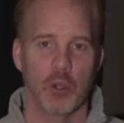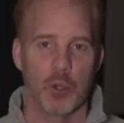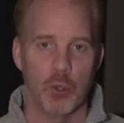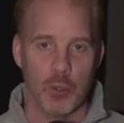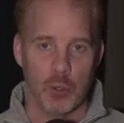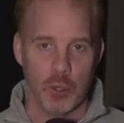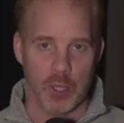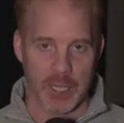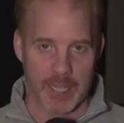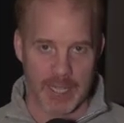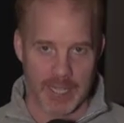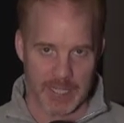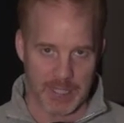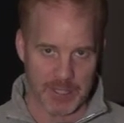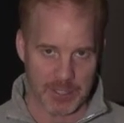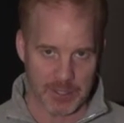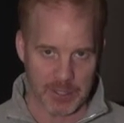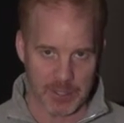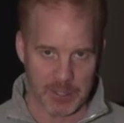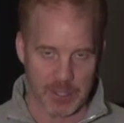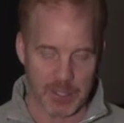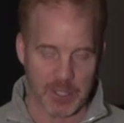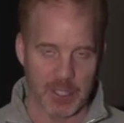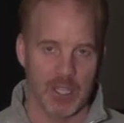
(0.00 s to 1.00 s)

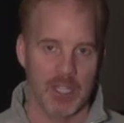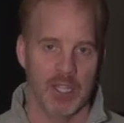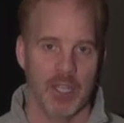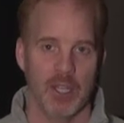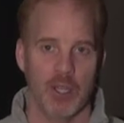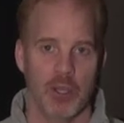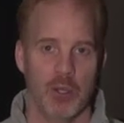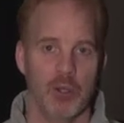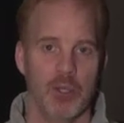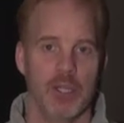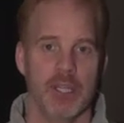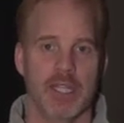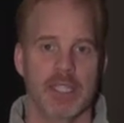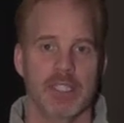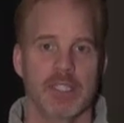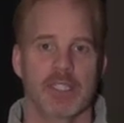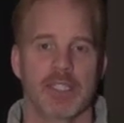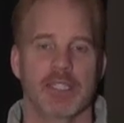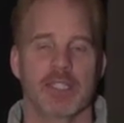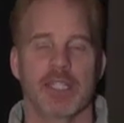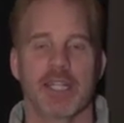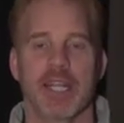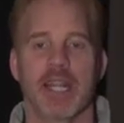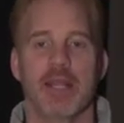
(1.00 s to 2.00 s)
Hooligans? Hooligans
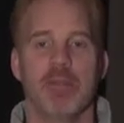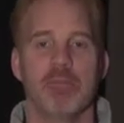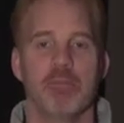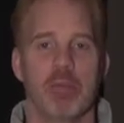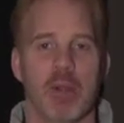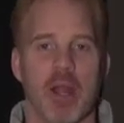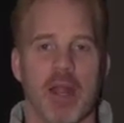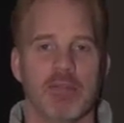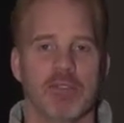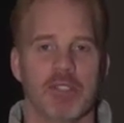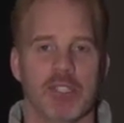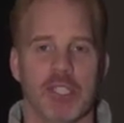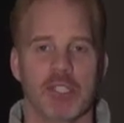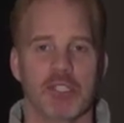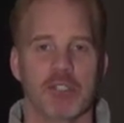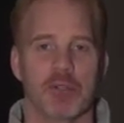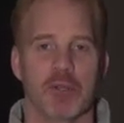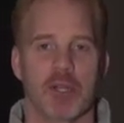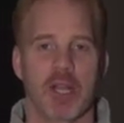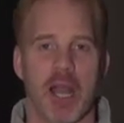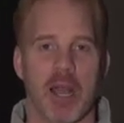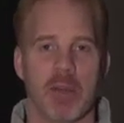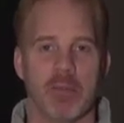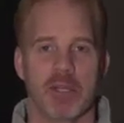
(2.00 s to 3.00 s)
is an
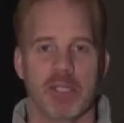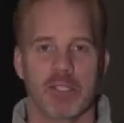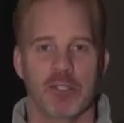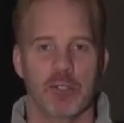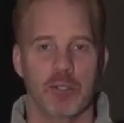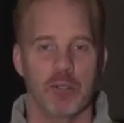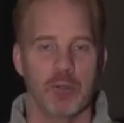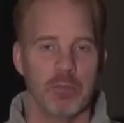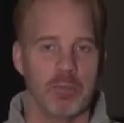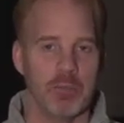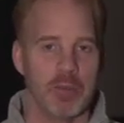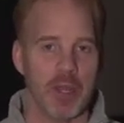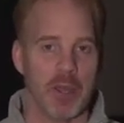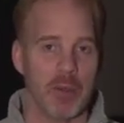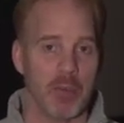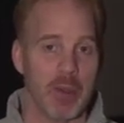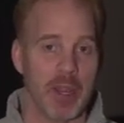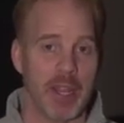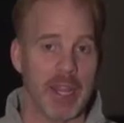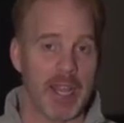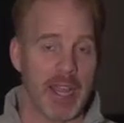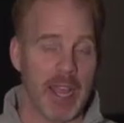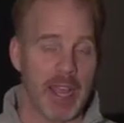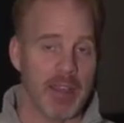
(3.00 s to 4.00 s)
improvisational comedy troupe that
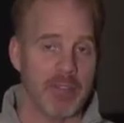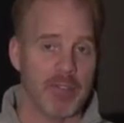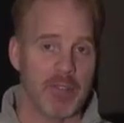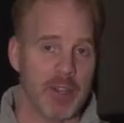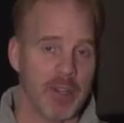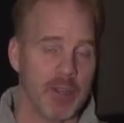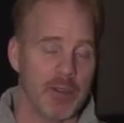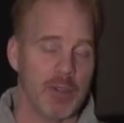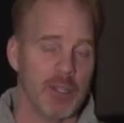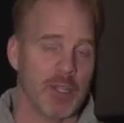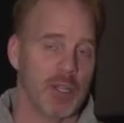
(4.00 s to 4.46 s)
we have here.